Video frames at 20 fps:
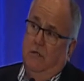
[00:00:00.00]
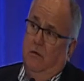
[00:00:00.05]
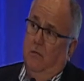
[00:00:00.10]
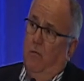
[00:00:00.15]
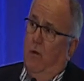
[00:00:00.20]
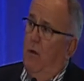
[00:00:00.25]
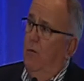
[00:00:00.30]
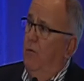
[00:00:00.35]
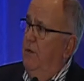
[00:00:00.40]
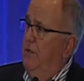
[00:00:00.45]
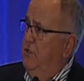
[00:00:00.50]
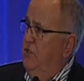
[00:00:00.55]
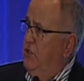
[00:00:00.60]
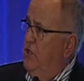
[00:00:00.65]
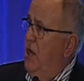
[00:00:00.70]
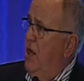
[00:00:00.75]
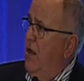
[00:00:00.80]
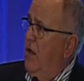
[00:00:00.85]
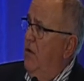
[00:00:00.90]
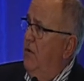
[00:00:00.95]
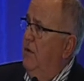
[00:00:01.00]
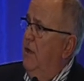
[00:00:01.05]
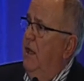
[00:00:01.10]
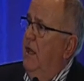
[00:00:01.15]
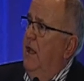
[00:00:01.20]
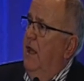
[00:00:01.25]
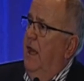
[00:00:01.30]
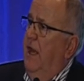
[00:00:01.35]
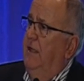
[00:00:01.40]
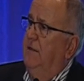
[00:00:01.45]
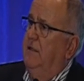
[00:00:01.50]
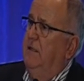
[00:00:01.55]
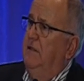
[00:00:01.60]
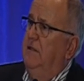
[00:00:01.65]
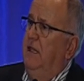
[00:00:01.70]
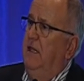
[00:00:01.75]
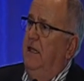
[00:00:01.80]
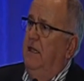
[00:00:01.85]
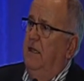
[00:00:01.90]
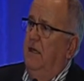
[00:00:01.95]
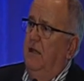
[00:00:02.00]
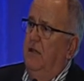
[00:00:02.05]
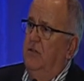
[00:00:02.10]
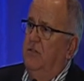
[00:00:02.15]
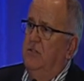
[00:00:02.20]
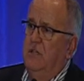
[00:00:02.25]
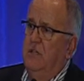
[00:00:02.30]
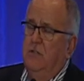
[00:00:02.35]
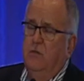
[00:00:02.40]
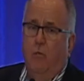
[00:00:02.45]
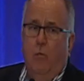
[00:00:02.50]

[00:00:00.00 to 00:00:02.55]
And what we showed at the Deaconess is